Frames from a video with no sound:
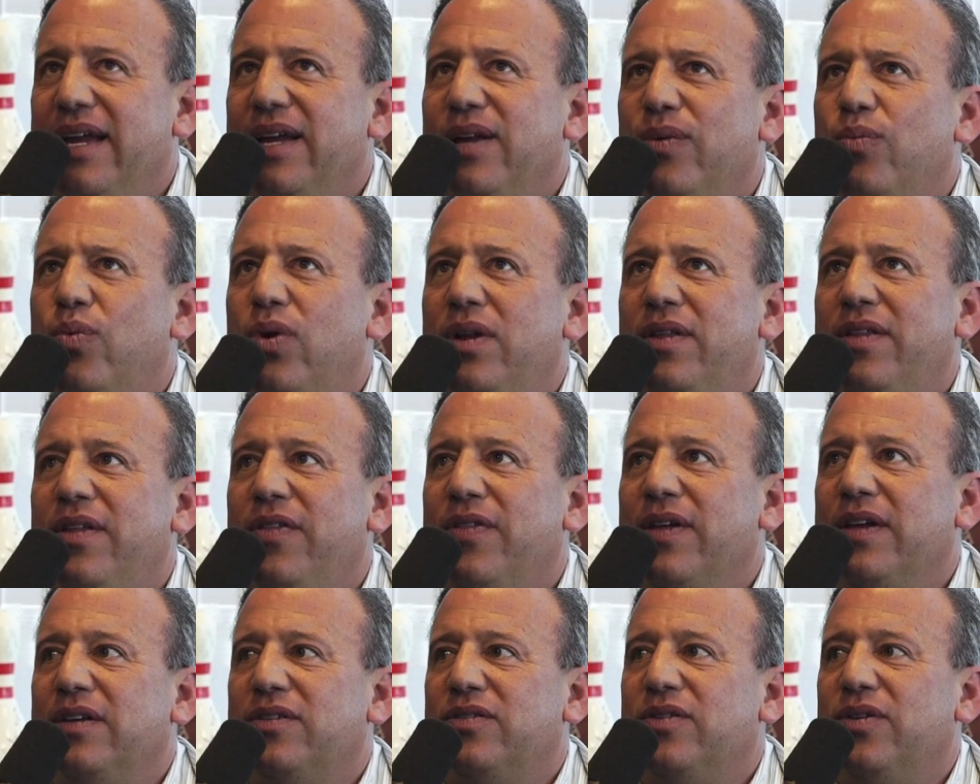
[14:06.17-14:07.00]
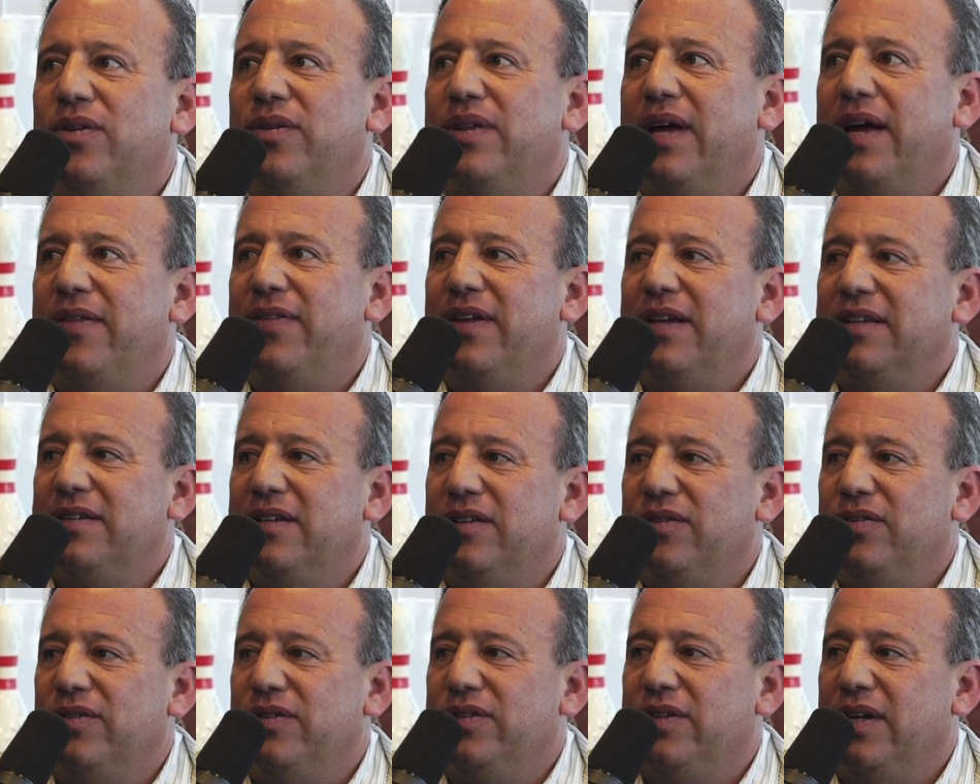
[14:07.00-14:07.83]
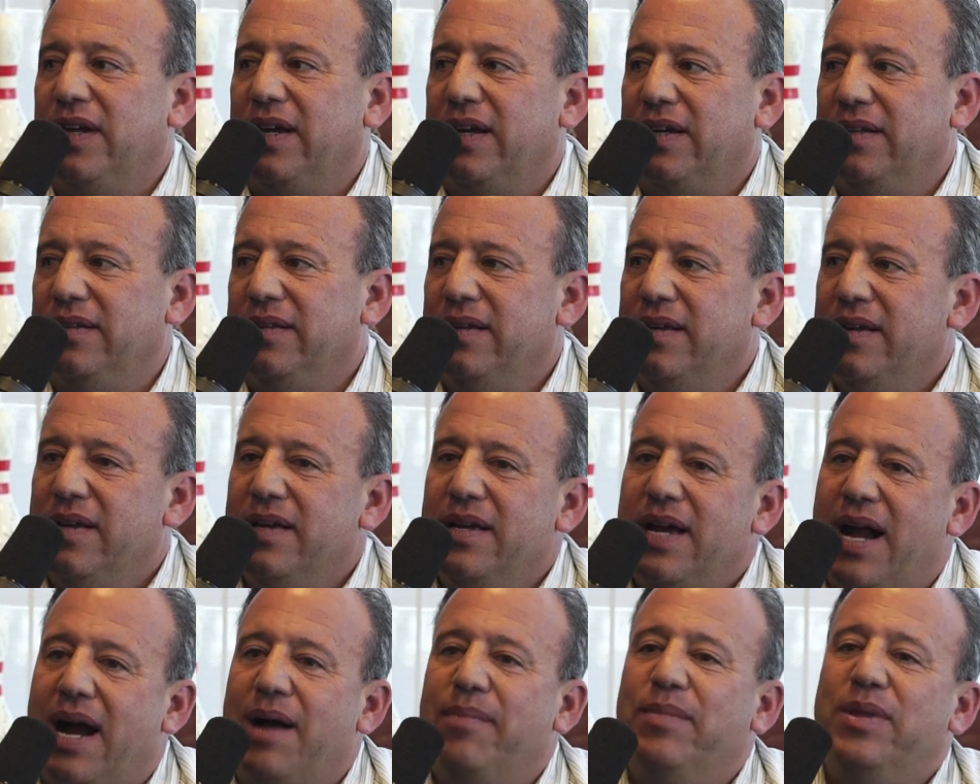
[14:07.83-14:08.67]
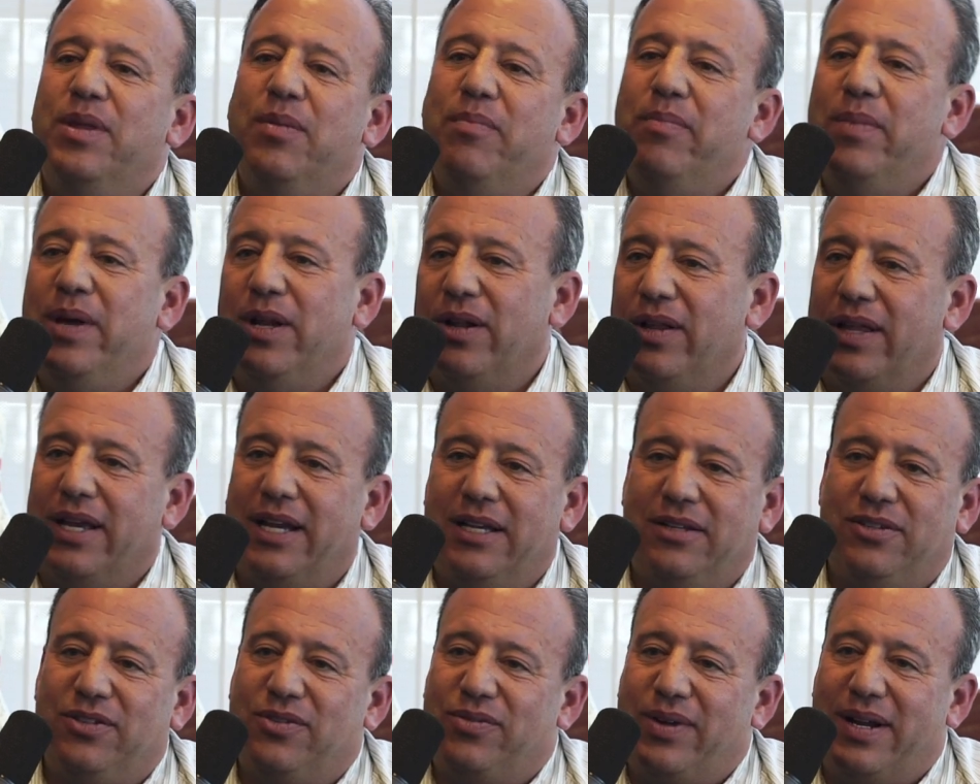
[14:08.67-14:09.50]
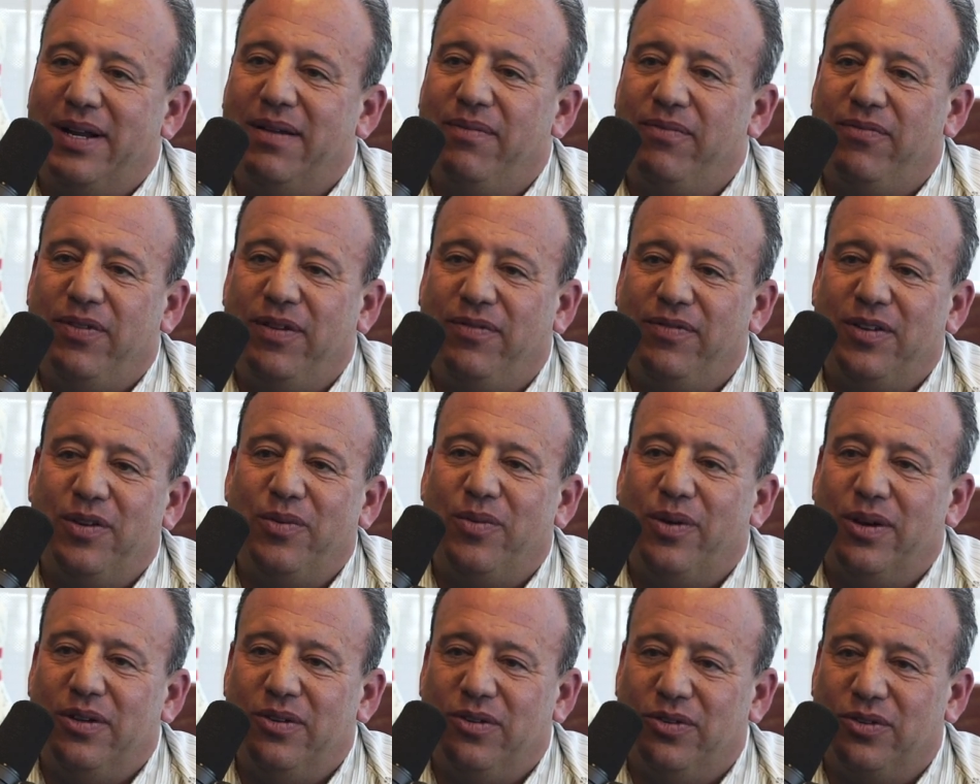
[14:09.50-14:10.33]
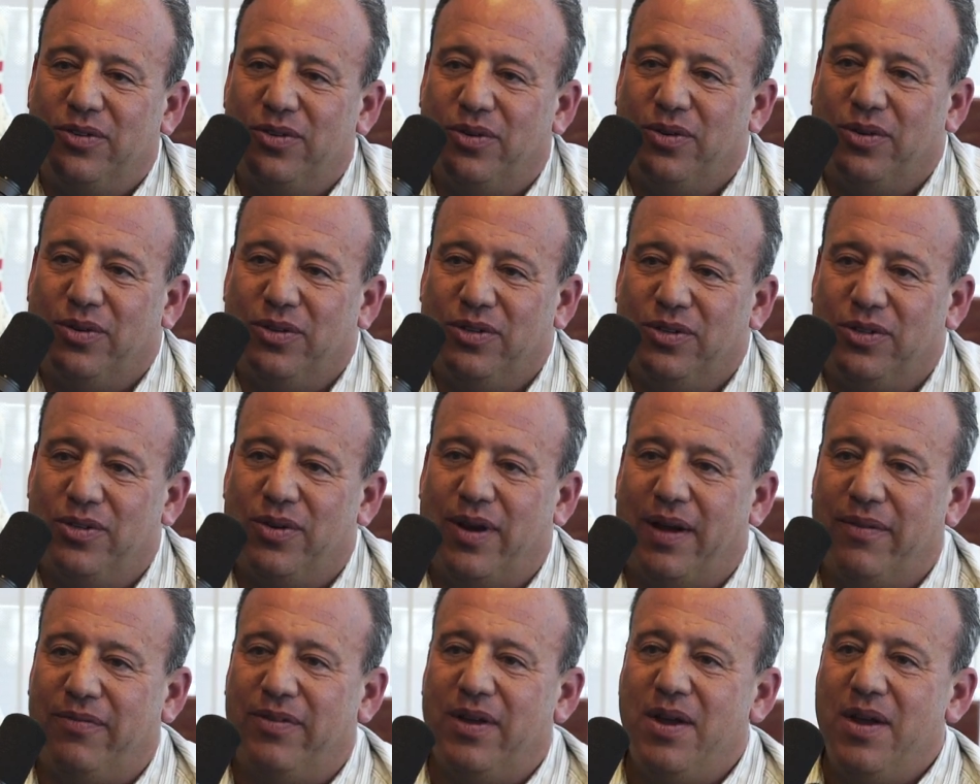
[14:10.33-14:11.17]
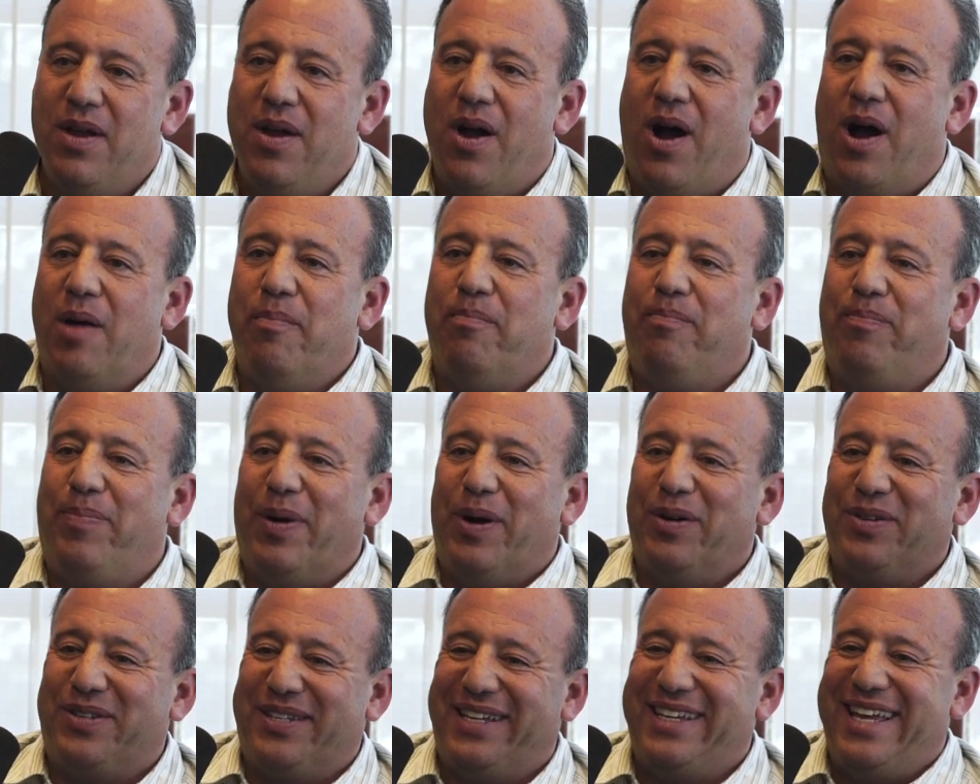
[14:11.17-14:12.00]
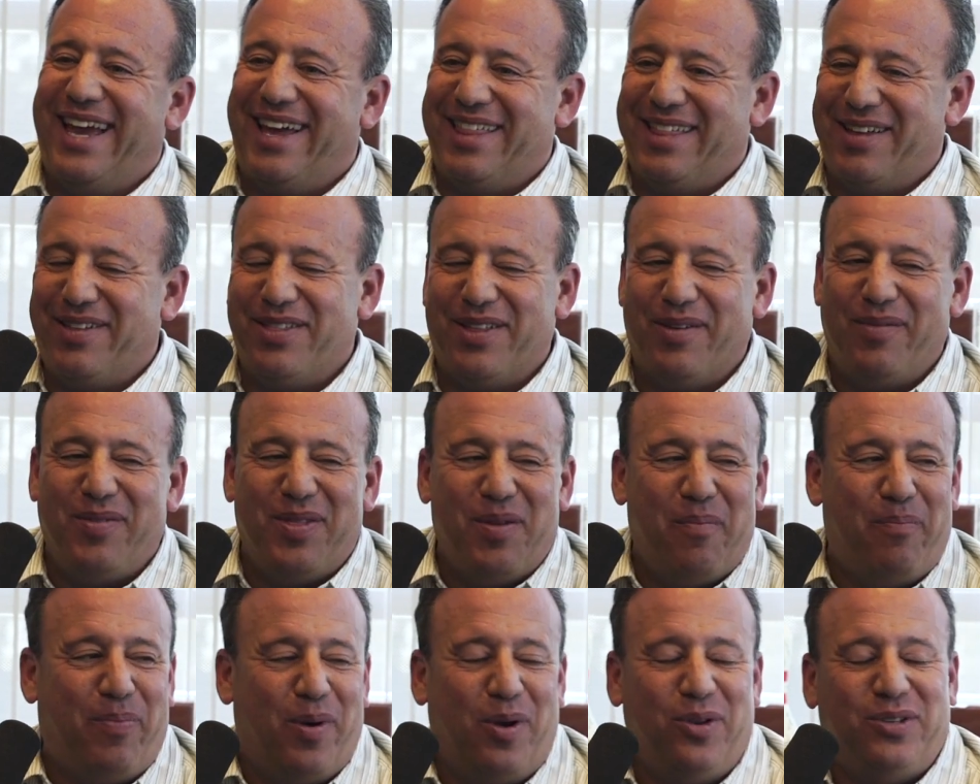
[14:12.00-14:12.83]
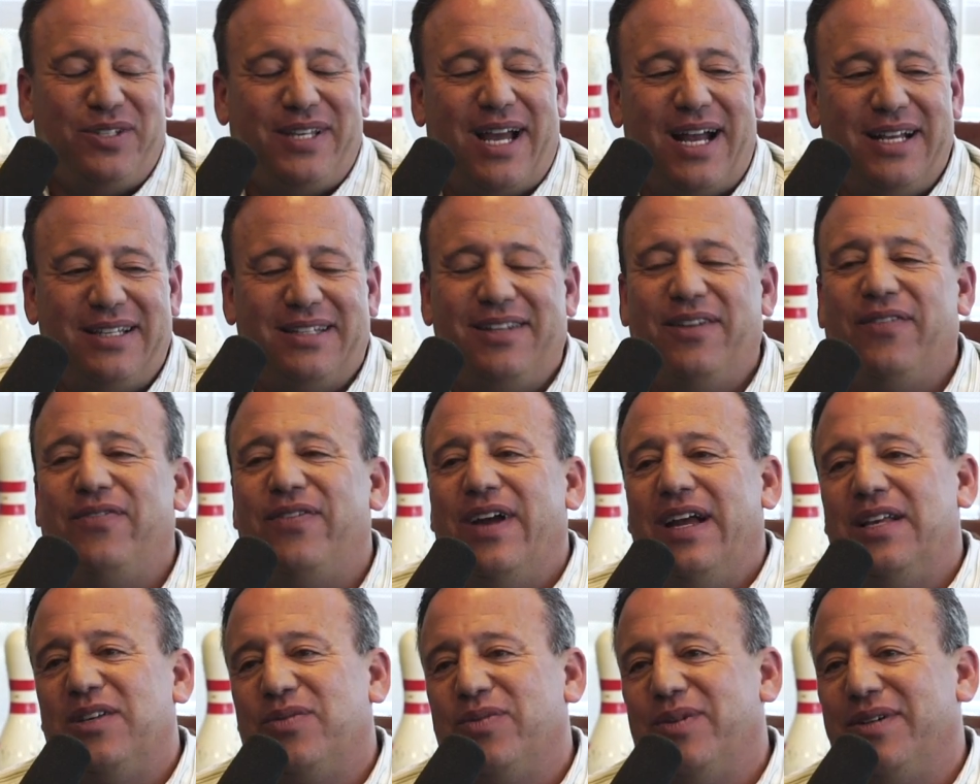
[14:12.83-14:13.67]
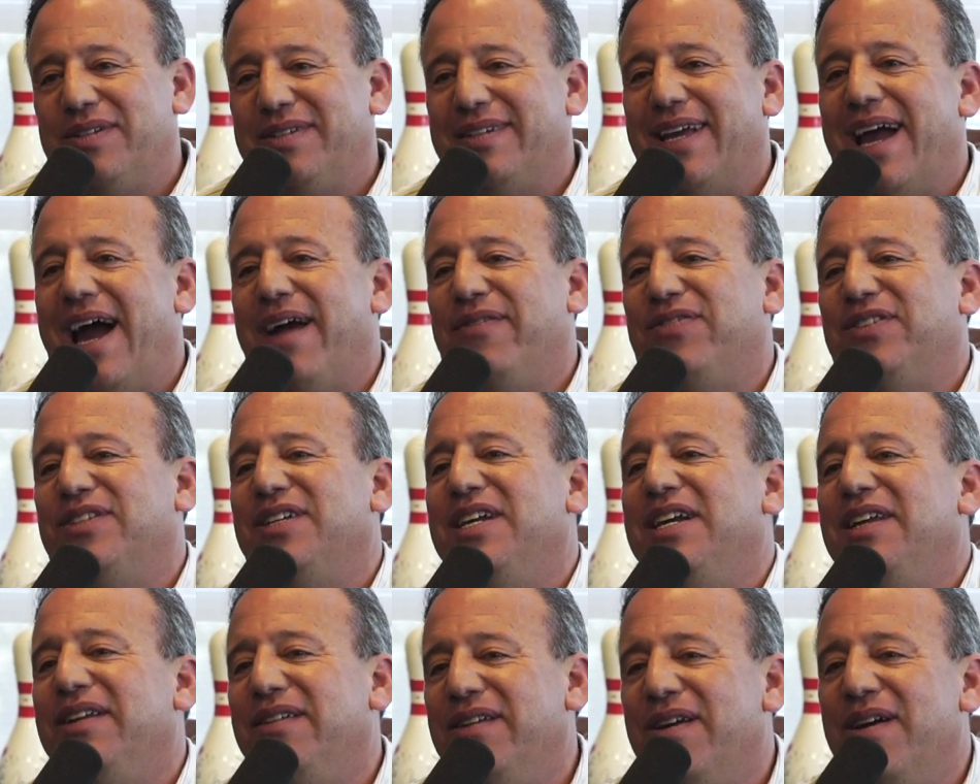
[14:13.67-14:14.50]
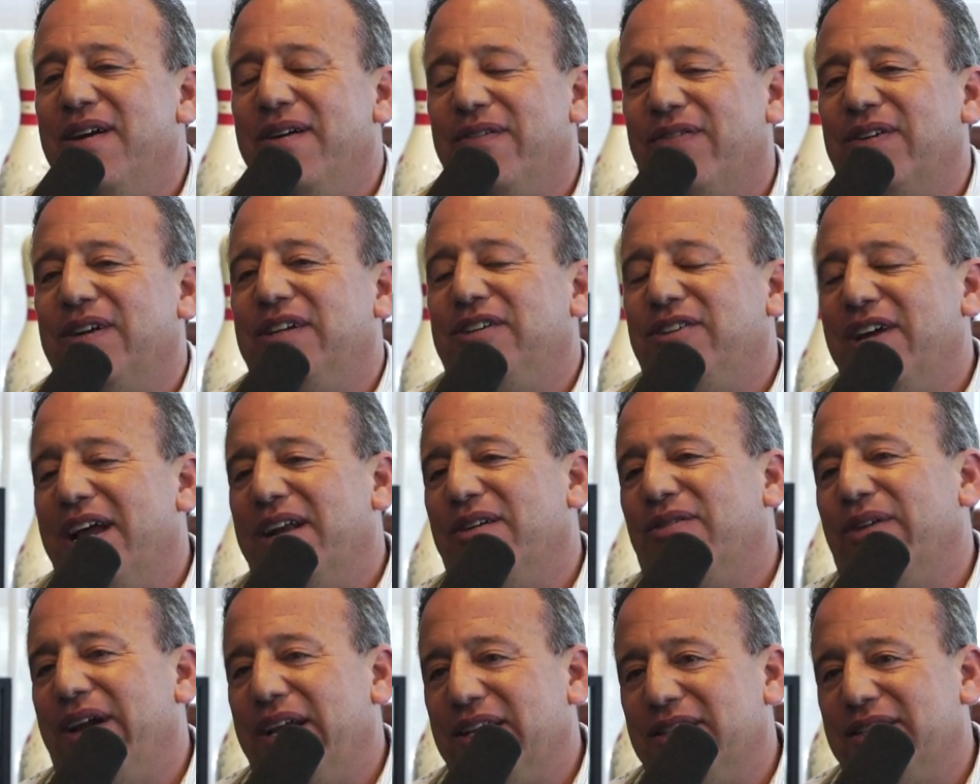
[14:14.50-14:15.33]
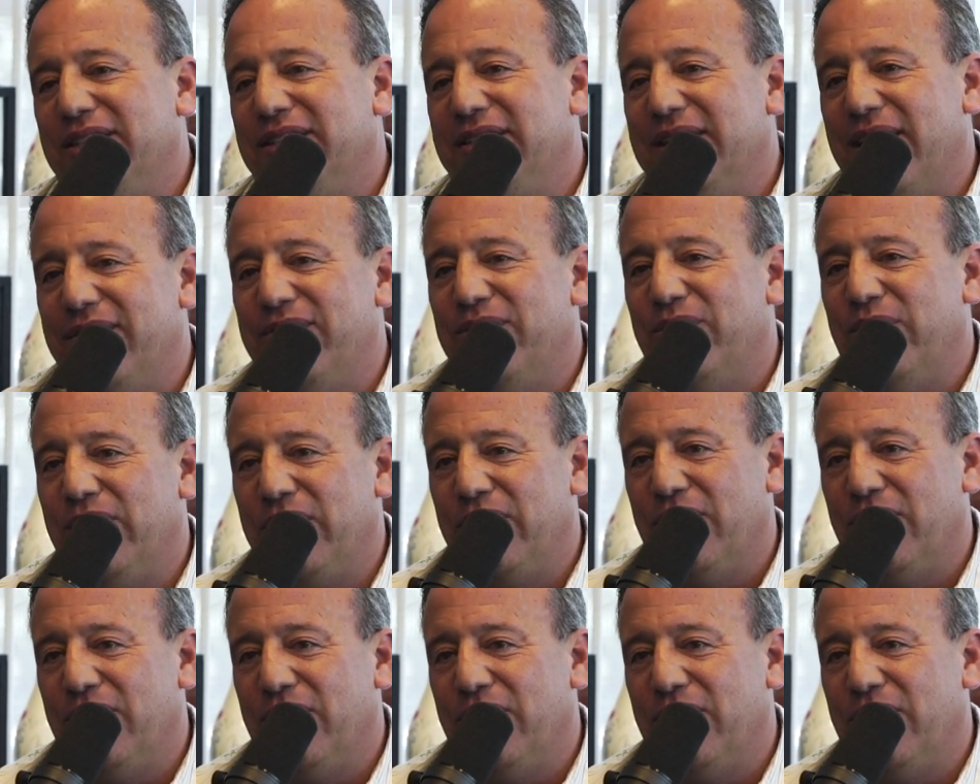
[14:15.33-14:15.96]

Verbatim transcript: One of the things, too, that I think is interesting, and I'm in the middle ages, right? I'm 51 years old, so I've the I'm both ages. yeah the, the, the, both sides of the fence where it's I've seen for generations everyone